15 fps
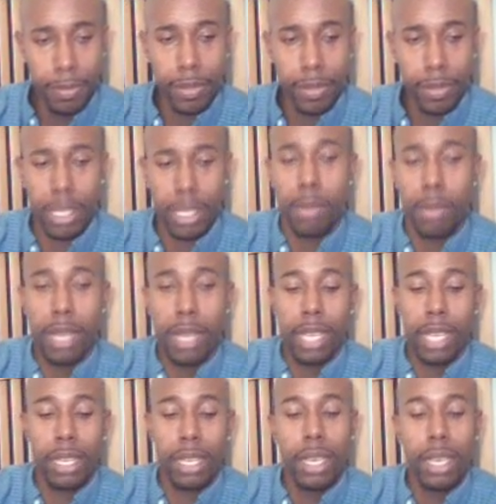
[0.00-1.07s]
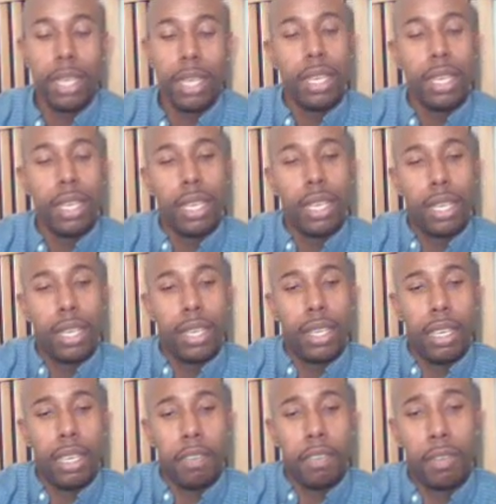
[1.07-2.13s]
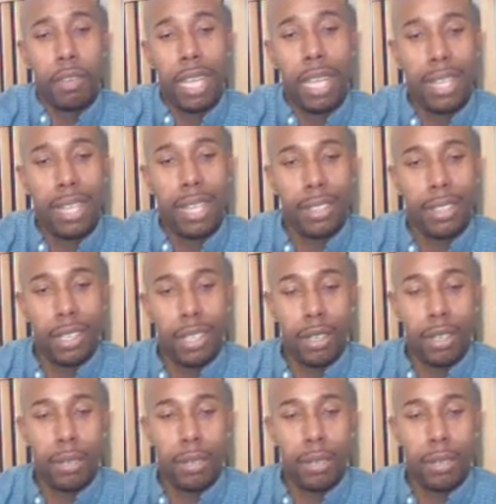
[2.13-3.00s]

I'm like, if you guys aren't home